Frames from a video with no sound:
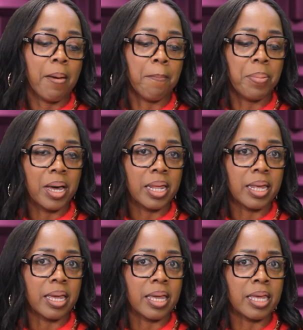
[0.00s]

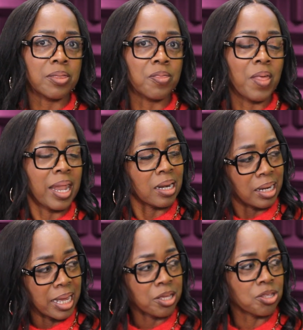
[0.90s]
But that
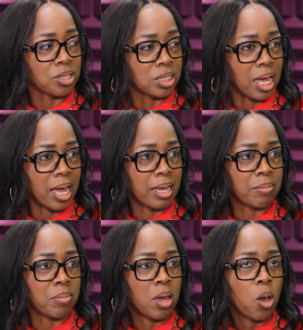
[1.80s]
election
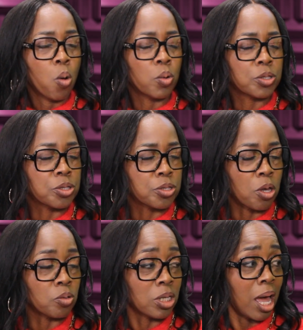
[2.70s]
time was
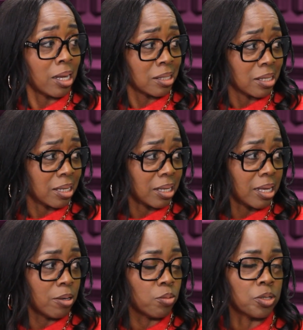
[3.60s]
so toxic.
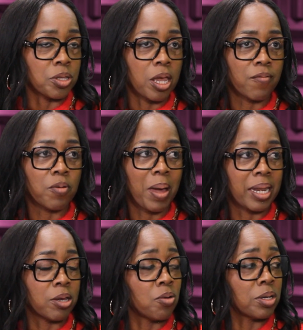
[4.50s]
It was
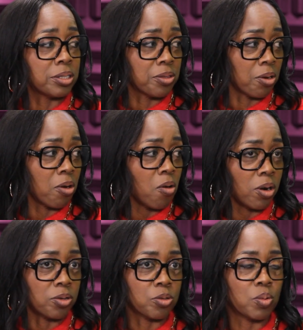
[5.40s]
everybody going to their
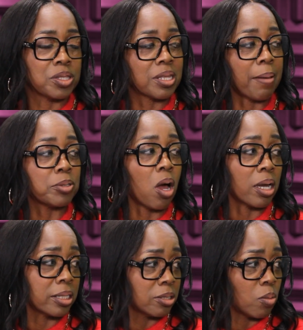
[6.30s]
corners. We stopped
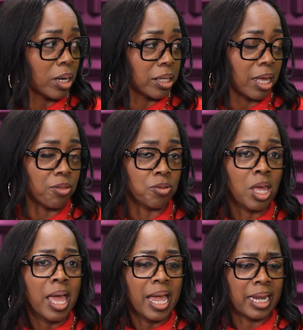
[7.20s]
talking to one another.
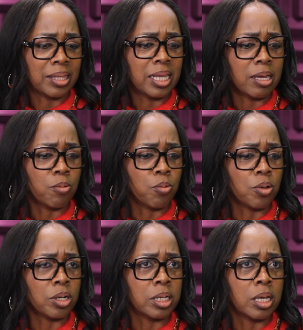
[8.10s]
And I think it
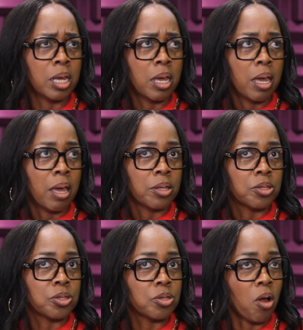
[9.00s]
really
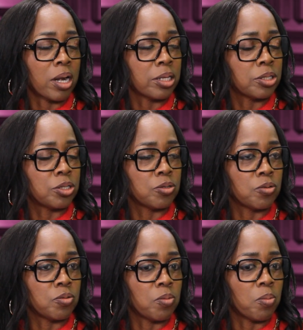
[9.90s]
started
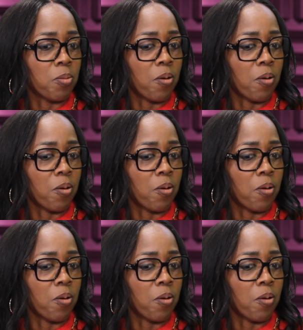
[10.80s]
to